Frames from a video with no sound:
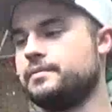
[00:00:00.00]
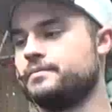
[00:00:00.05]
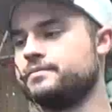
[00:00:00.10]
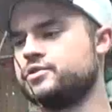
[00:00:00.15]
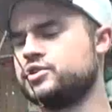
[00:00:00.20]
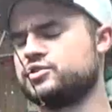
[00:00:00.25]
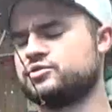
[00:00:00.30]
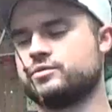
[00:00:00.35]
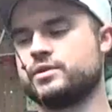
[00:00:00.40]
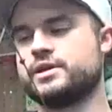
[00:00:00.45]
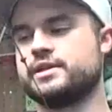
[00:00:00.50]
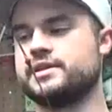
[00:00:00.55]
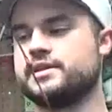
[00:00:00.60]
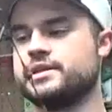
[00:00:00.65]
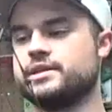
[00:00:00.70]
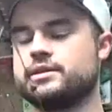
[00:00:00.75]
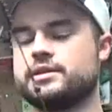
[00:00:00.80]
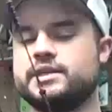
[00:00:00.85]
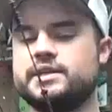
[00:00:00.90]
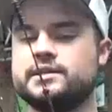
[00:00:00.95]
Just running the
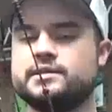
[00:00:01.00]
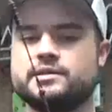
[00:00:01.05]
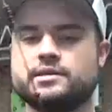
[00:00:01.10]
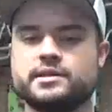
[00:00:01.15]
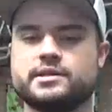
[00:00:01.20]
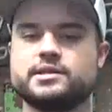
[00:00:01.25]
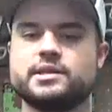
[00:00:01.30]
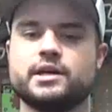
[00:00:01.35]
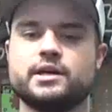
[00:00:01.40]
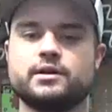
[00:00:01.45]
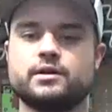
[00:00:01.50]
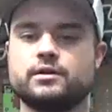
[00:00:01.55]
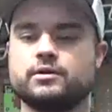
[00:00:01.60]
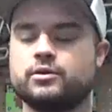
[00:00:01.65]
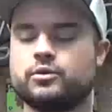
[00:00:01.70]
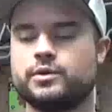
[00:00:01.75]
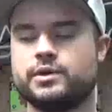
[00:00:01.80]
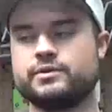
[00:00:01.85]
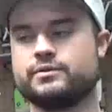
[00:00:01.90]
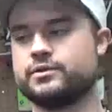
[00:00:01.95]
Elite 6-arrow
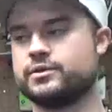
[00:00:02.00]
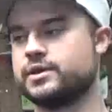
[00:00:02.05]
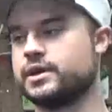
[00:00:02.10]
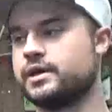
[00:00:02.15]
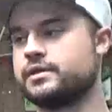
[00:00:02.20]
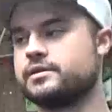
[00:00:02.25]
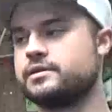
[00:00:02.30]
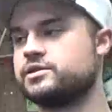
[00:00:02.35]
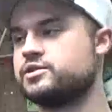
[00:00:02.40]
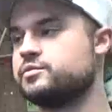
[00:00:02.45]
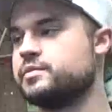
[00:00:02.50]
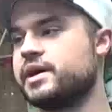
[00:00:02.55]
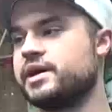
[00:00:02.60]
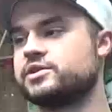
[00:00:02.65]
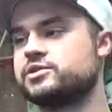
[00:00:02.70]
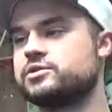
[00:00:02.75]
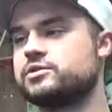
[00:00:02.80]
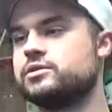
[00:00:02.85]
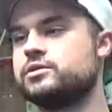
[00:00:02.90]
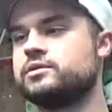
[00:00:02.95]
quiver, nothing
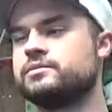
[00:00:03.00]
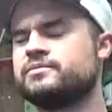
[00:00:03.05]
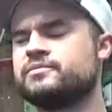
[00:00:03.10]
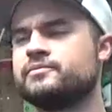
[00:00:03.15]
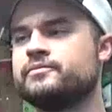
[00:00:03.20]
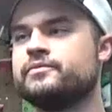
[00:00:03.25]
special.